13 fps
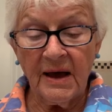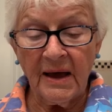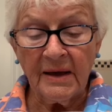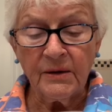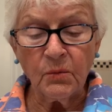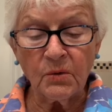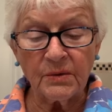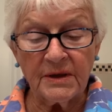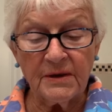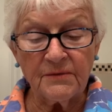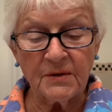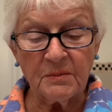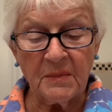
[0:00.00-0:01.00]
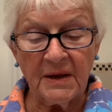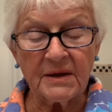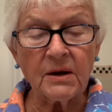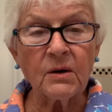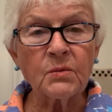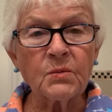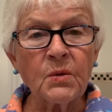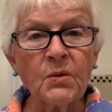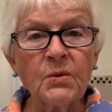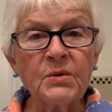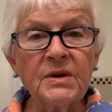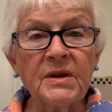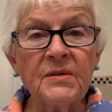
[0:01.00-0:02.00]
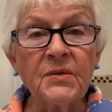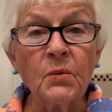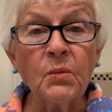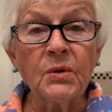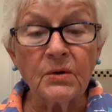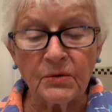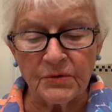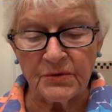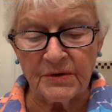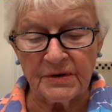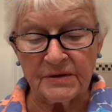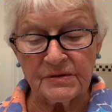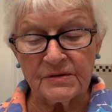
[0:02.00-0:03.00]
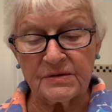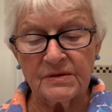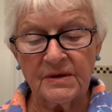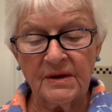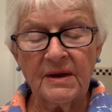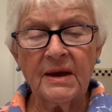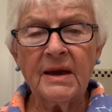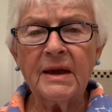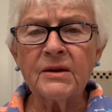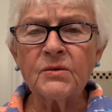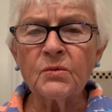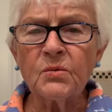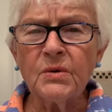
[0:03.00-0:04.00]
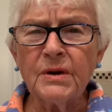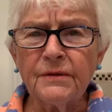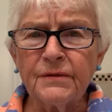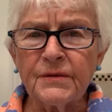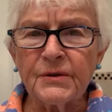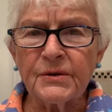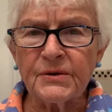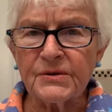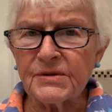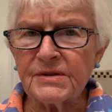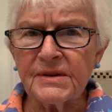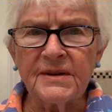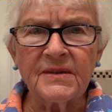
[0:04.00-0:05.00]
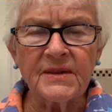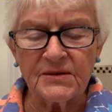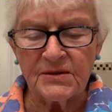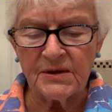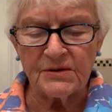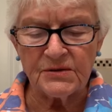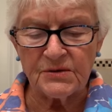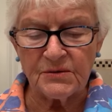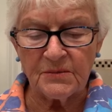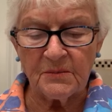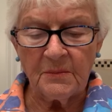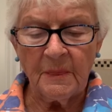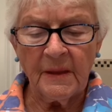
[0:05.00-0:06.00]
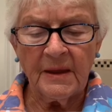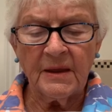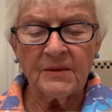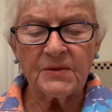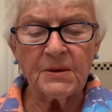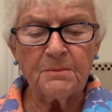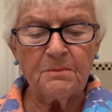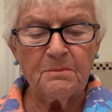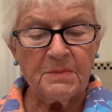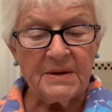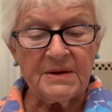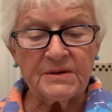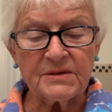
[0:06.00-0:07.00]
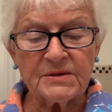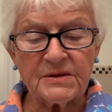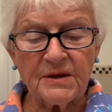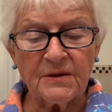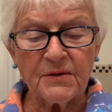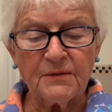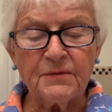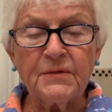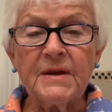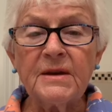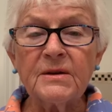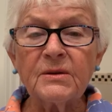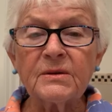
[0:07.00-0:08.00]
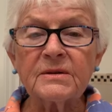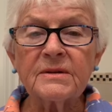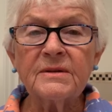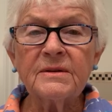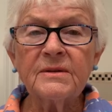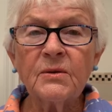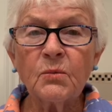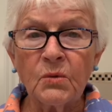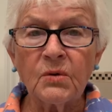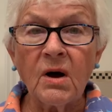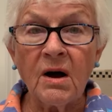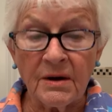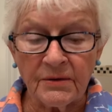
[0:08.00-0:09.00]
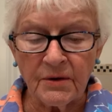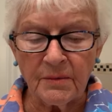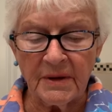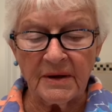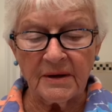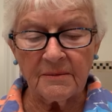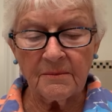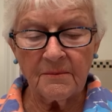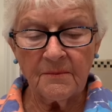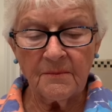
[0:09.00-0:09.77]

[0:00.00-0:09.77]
I will even make a road in the wilderness and rivers in the desert. The beasts of the field will honor me,